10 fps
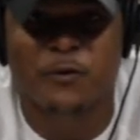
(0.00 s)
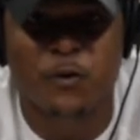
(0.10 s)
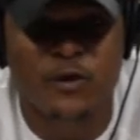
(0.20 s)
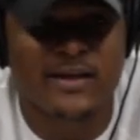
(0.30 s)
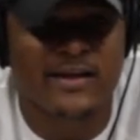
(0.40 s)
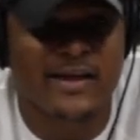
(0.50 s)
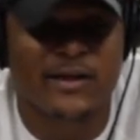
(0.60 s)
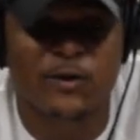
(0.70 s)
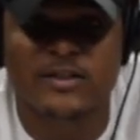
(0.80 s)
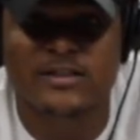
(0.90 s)
you can
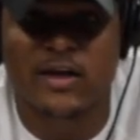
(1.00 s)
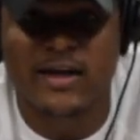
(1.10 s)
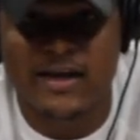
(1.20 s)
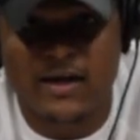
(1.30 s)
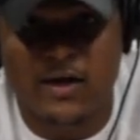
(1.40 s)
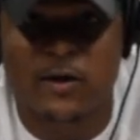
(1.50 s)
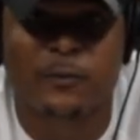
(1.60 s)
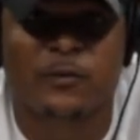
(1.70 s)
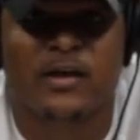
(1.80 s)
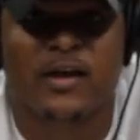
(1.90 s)
increase their
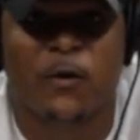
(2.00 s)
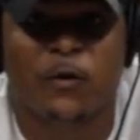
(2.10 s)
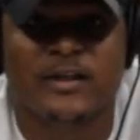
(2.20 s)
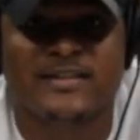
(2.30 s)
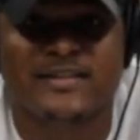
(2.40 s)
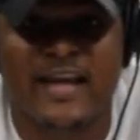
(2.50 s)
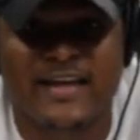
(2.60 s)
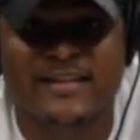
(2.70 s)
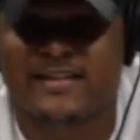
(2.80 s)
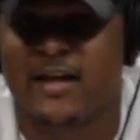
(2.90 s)
income, which they
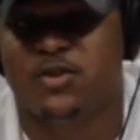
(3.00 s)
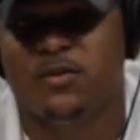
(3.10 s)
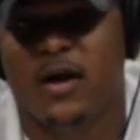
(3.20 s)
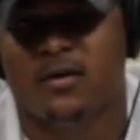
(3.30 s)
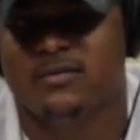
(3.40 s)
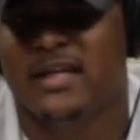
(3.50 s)
can shout you out.